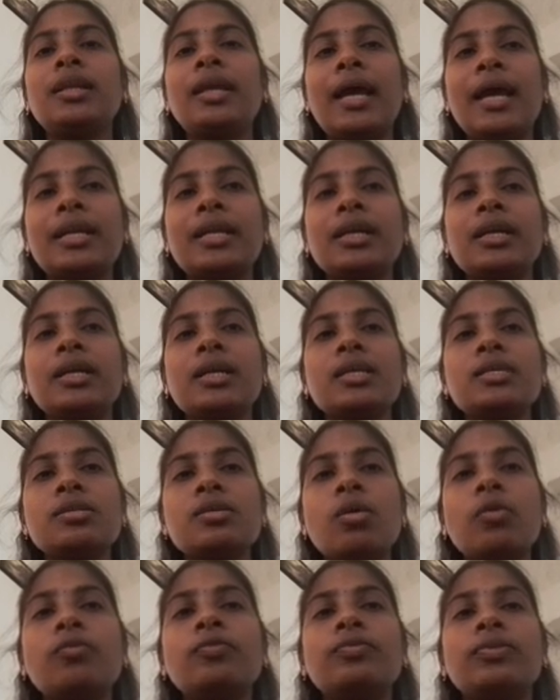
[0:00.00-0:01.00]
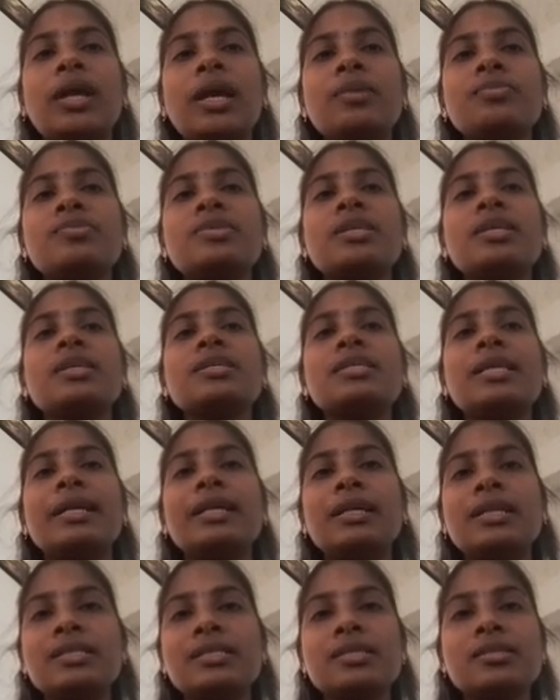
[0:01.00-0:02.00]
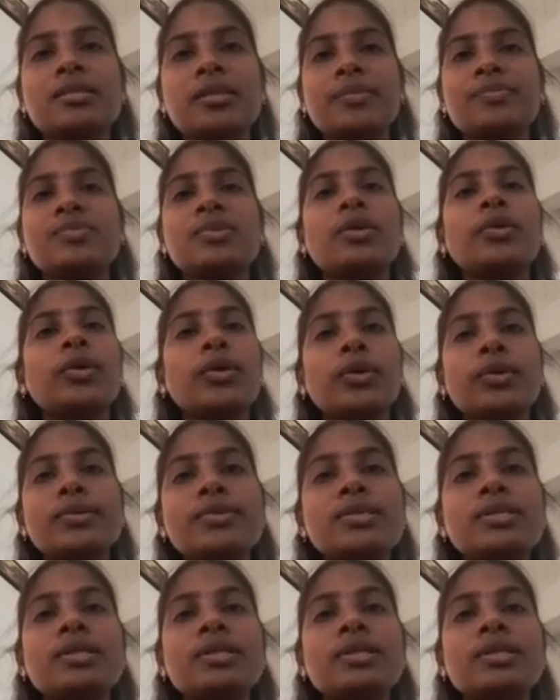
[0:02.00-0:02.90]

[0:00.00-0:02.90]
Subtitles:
categories of time series analysis types are used.